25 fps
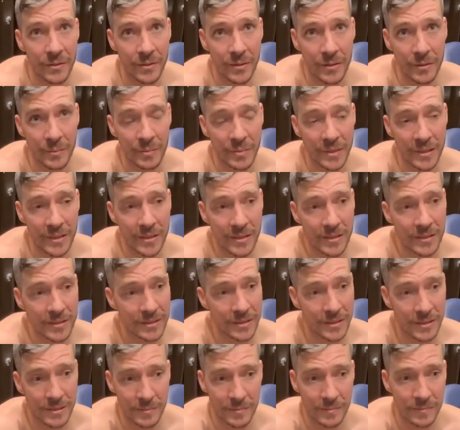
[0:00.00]
It was
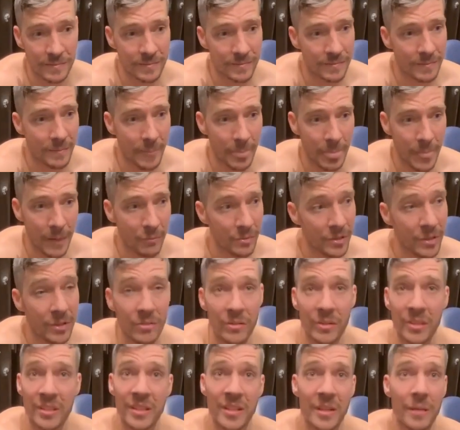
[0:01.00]
reported already that the
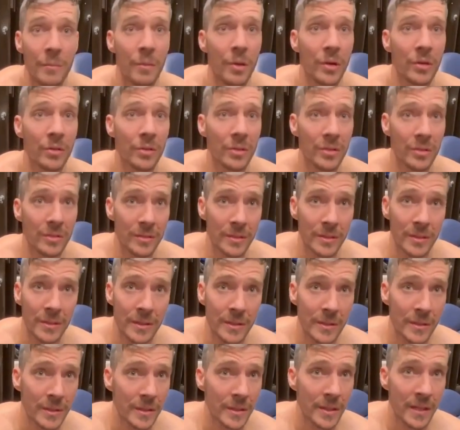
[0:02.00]
Miami Heat
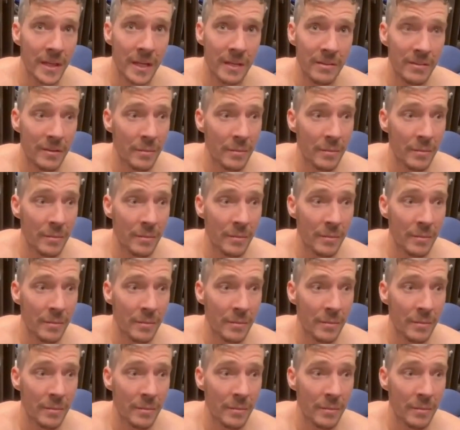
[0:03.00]
have